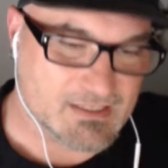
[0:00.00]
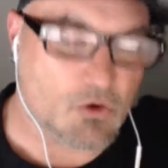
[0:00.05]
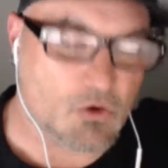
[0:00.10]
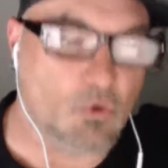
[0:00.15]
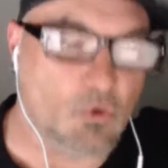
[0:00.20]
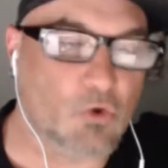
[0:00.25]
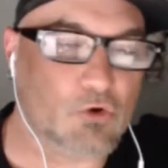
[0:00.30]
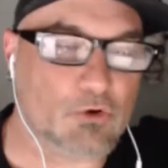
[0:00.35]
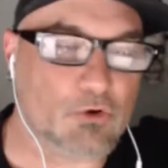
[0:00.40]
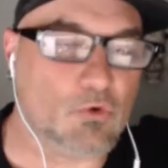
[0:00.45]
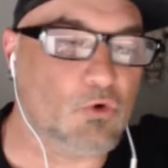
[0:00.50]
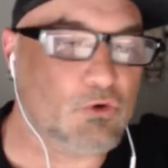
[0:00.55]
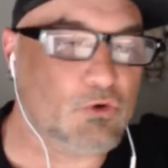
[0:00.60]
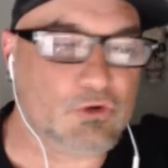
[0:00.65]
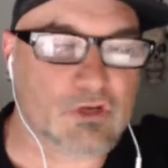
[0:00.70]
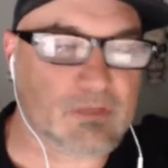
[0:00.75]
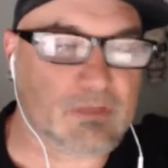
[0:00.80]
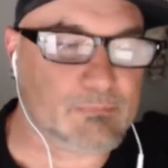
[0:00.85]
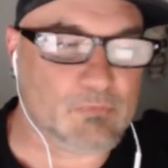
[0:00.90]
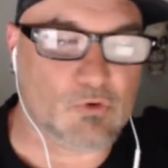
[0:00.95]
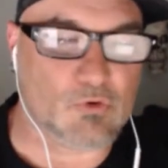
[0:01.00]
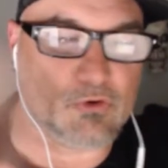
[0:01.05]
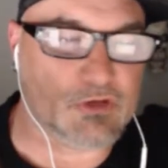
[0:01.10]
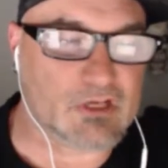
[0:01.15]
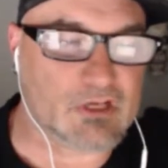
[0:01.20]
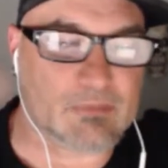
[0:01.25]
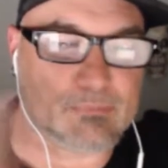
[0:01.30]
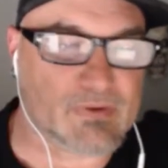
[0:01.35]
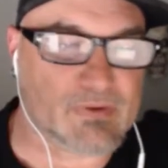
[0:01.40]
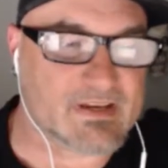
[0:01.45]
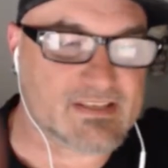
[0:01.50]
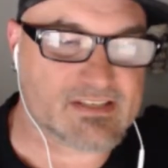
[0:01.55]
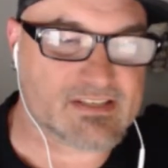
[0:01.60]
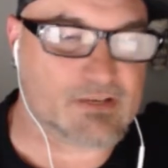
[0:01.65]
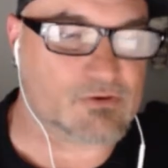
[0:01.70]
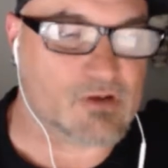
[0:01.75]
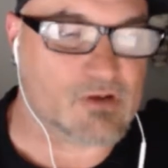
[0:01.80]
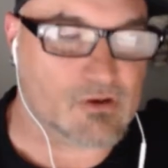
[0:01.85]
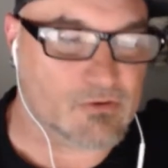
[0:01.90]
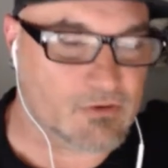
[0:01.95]
how double works. You could break
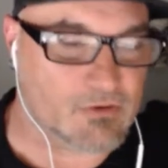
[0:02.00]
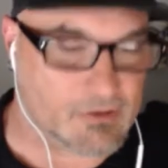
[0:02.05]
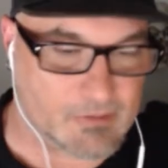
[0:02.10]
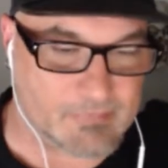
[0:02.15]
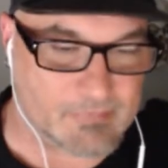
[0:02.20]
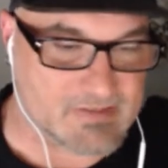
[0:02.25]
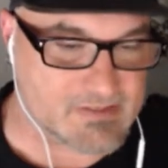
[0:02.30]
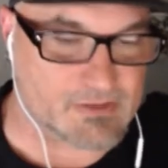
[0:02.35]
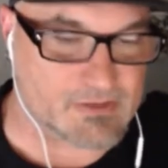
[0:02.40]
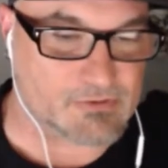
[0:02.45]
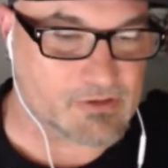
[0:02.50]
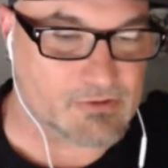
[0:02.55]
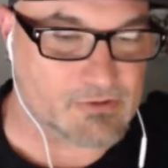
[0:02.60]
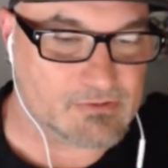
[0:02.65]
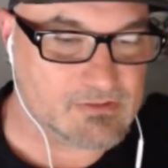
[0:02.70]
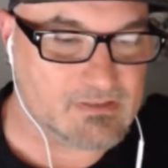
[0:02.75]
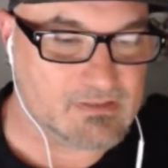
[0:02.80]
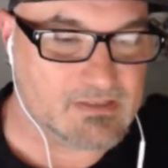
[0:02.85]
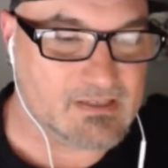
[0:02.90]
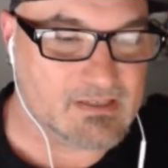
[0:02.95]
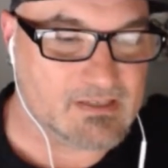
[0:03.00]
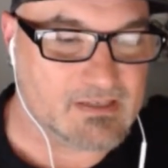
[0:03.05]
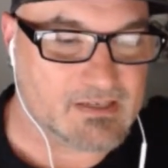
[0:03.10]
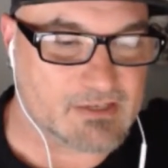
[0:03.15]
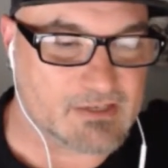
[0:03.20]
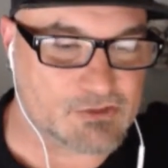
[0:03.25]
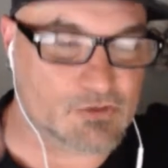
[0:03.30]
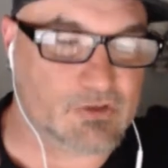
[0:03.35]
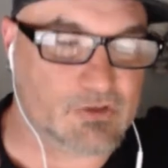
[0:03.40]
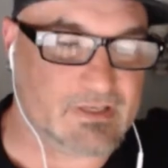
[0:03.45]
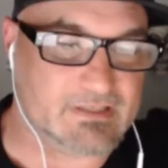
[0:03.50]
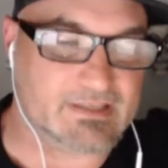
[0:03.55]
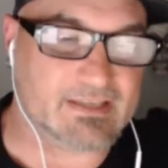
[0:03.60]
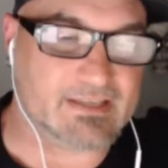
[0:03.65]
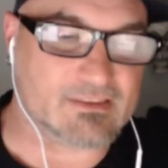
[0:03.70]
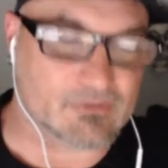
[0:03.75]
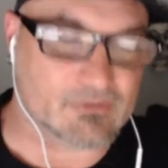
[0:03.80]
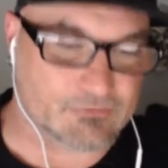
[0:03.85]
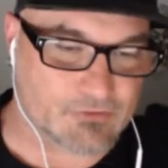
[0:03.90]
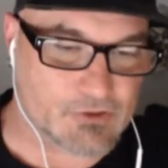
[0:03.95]
0. Or it could be 0 because you could
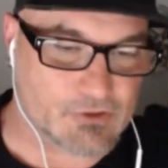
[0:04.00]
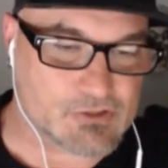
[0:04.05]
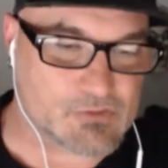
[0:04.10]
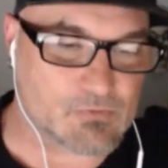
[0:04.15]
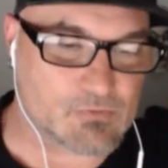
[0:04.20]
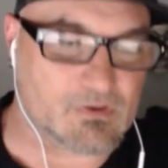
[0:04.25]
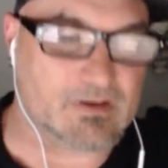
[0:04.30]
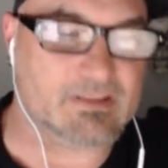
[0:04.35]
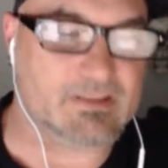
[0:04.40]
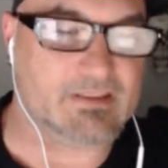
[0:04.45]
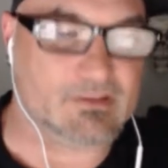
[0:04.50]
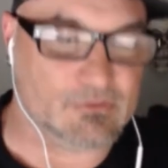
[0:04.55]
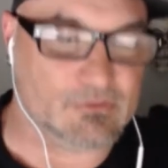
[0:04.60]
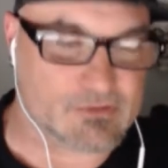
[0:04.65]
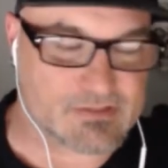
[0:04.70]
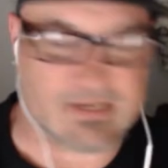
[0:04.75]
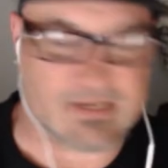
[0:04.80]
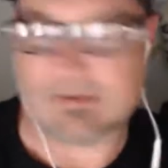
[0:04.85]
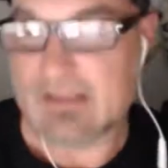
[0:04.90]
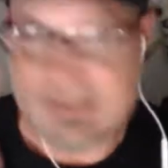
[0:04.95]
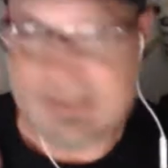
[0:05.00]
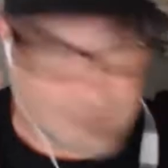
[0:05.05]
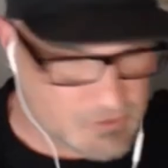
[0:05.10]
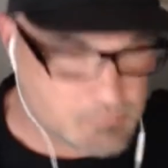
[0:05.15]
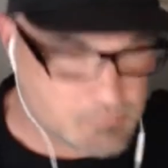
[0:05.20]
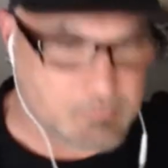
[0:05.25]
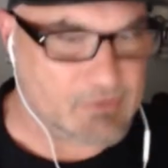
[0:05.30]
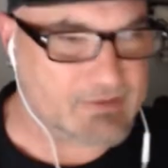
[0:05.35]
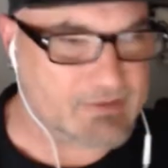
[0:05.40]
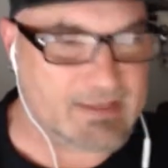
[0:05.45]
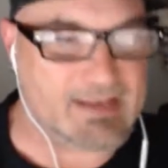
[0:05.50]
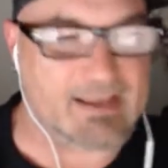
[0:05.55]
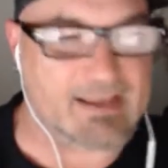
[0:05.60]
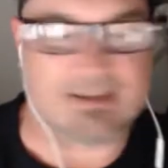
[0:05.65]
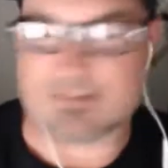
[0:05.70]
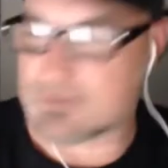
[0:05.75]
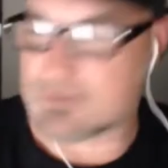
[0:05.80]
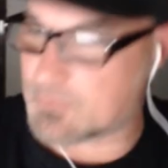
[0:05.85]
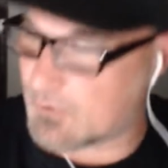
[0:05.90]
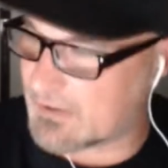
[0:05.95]
get the first one and then lose the second. Just pointing that
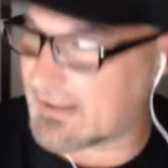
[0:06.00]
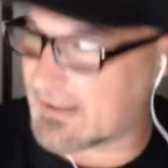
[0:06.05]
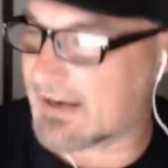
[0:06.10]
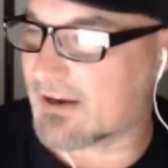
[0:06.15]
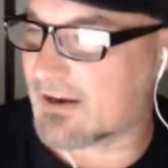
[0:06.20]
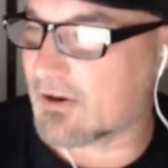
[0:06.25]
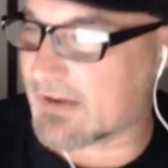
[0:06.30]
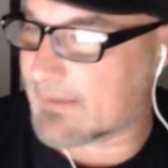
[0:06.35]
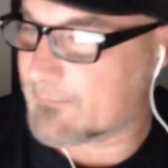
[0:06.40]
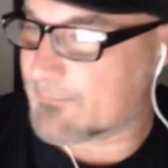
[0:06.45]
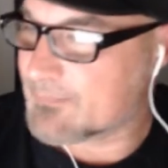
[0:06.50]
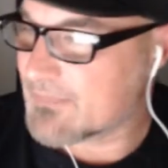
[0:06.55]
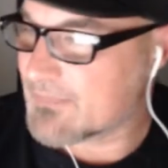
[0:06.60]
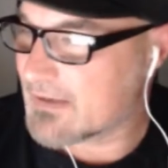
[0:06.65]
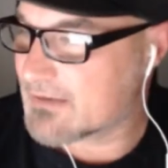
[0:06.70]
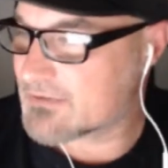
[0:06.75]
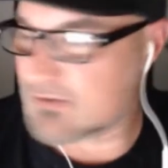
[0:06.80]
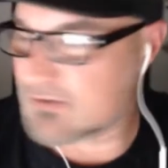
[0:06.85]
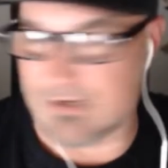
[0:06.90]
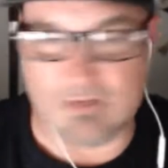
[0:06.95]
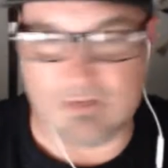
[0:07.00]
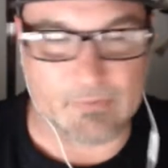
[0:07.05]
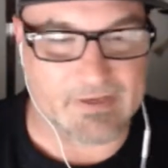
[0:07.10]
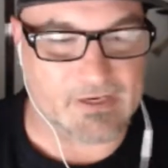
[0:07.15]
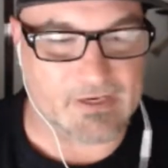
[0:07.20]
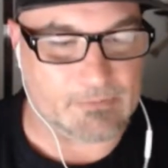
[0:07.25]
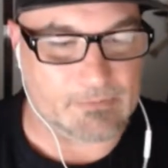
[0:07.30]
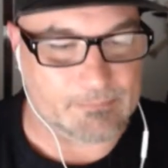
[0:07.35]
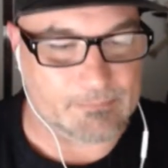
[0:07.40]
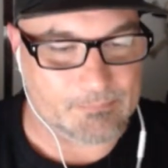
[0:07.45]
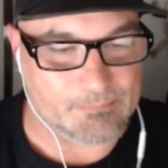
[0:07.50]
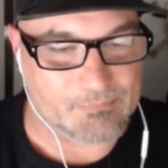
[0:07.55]
out. Just pointing that out. Okay. So here we go.